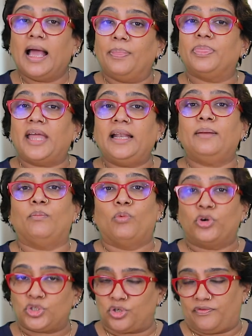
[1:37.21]
and then
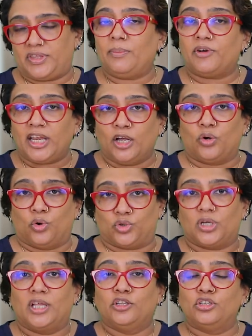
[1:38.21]
most of them regrow.